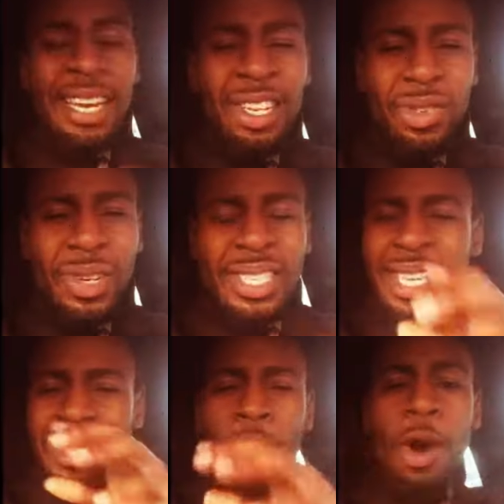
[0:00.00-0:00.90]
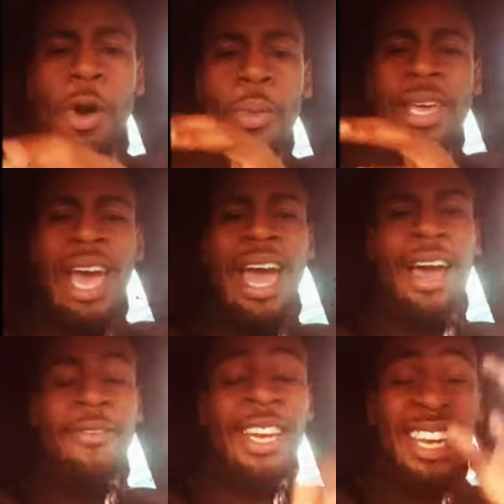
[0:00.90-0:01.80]
interest. That's all we
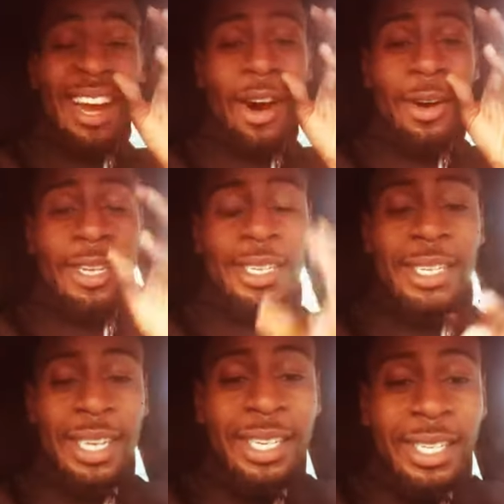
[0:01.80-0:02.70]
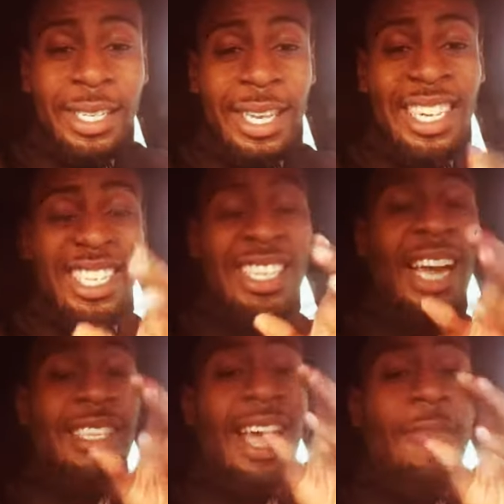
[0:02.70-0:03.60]
have are decisions. I just
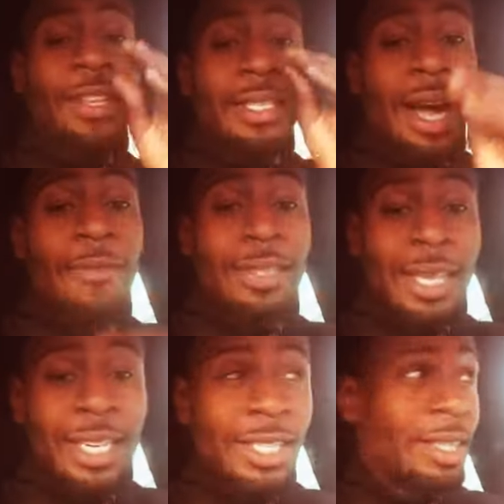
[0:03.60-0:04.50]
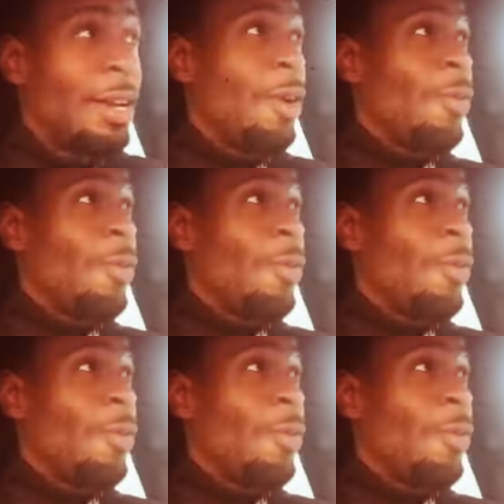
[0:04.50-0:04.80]
had to have this conversation